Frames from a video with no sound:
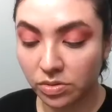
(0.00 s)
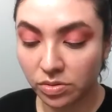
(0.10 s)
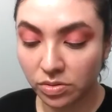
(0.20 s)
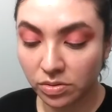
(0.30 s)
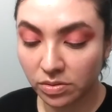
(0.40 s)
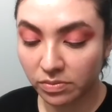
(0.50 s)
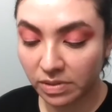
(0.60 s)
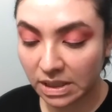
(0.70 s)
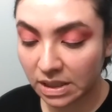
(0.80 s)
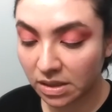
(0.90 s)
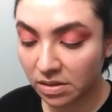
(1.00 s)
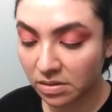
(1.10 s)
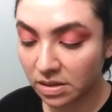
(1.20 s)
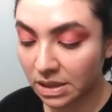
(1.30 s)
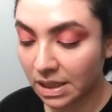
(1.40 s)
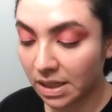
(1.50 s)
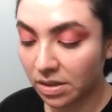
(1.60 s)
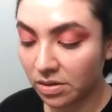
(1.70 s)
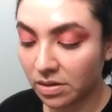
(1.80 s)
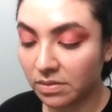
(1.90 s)
To do the wing
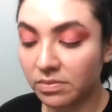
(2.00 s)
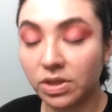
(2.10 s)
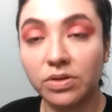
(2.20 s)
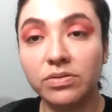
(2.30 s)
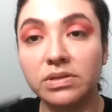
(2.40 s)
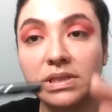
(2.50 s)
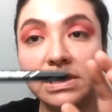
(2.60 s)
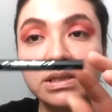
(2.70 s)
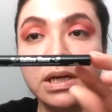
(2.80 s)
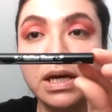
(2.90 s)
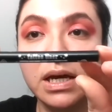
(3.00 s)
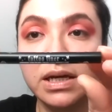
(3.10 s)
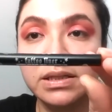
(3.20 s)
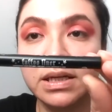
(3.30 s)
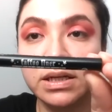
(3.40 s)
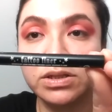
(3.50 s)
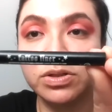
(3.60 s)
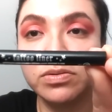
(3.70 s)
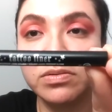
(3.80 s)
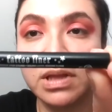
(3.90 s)
liner, I'm going to use this
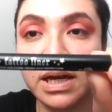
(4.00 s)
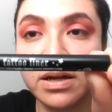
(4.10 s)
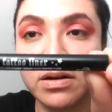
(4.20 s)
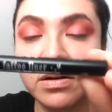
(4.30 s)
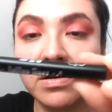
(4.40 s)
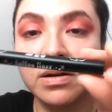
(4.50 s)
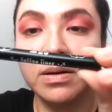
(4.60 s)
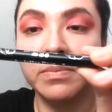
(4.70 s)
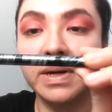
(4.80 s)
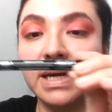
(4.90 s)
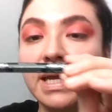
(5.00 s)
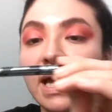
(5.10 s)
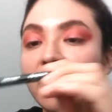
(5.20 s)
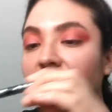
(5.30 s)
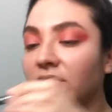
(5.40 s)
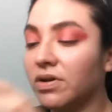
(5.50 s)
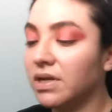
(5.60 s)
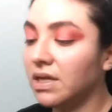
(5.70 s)
tattoo liner by Kat Von